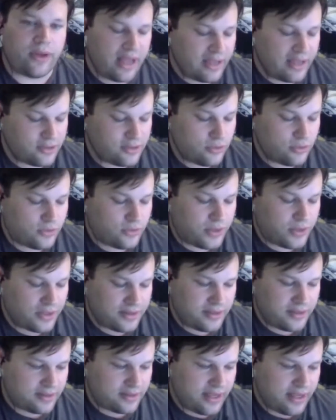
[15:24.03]
I do think
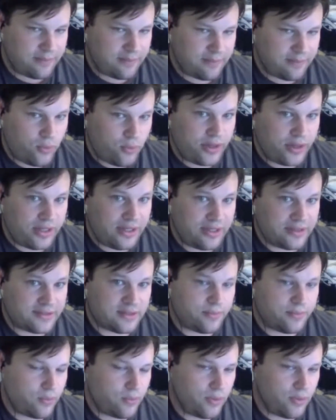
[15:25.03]
that point is
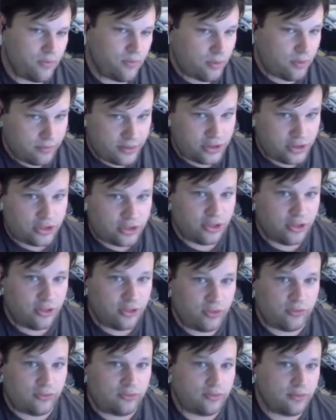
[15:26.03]
the point where we
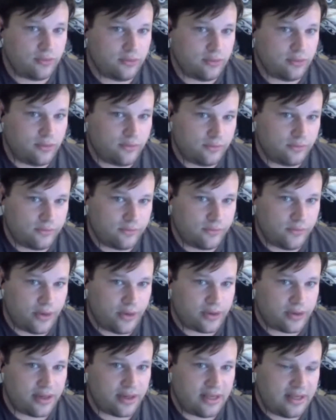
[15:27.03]
show
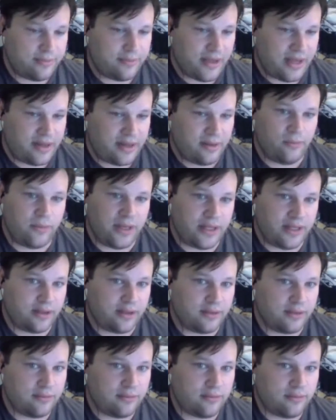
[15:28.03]
Varda and
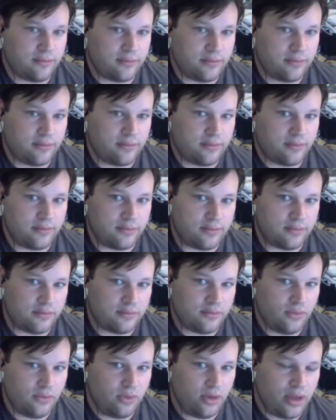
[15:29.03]
Manwë.
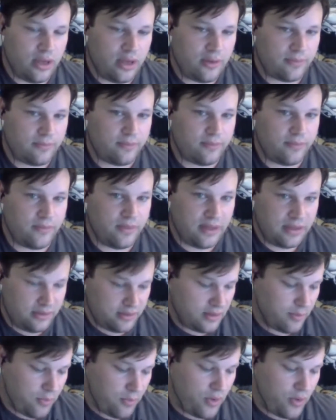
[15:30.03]

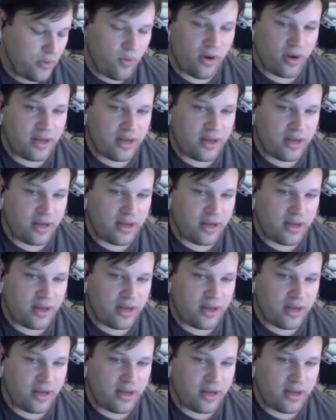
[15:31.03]
The point where